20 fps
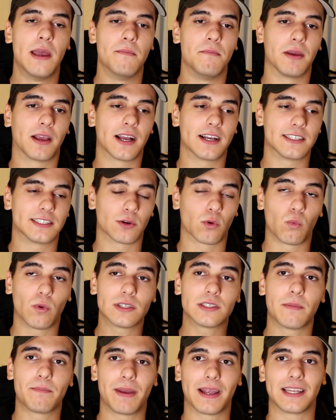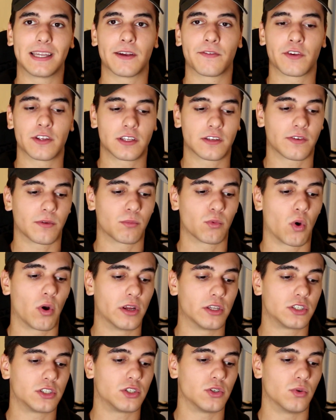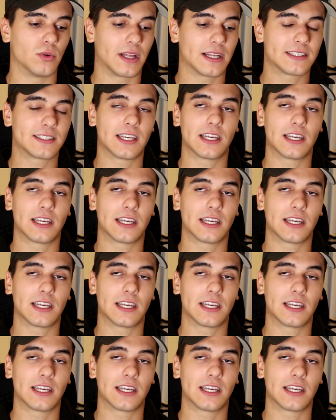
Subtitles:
because there was a big difference from going to, let's